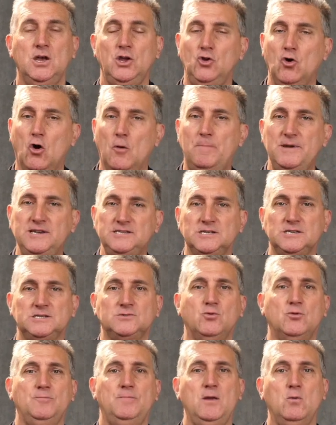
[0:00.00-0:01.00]
your
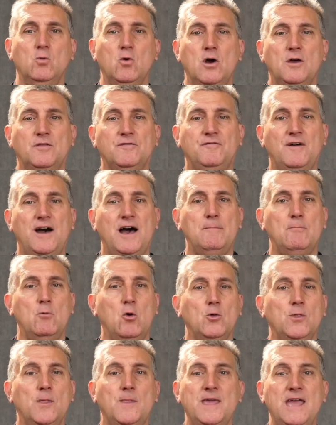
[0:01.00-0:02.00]
business would be worth far
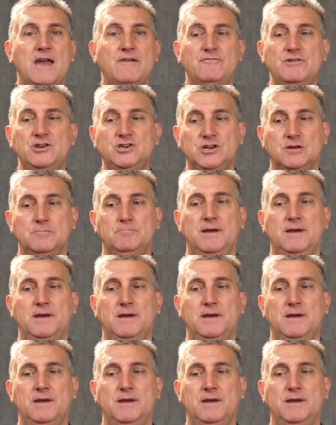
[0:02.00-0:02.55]
more than the average